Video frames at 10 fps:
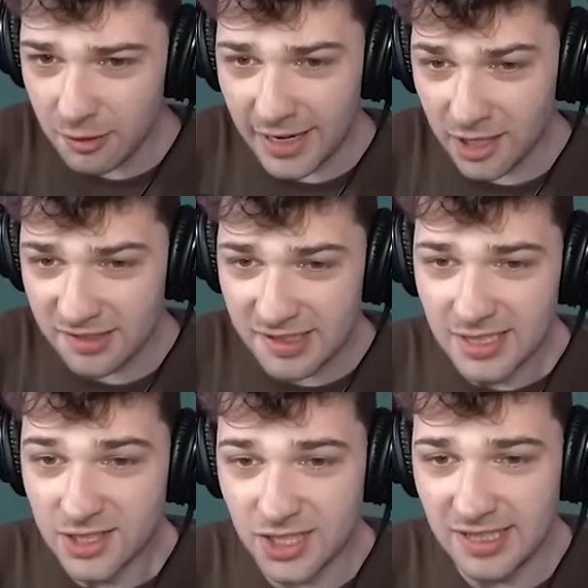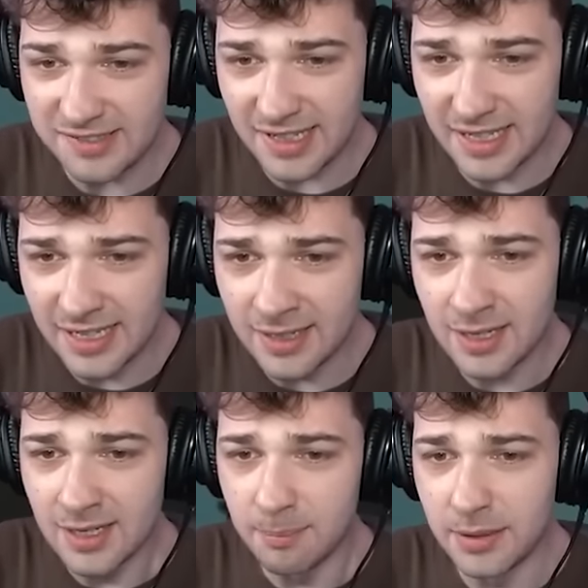Gregors, she's
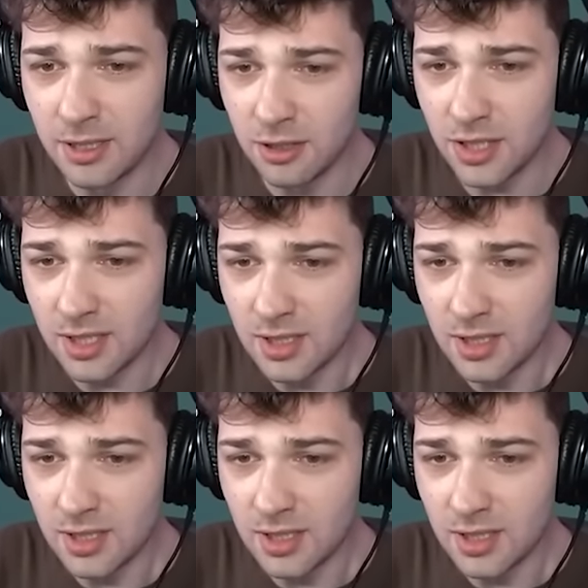in build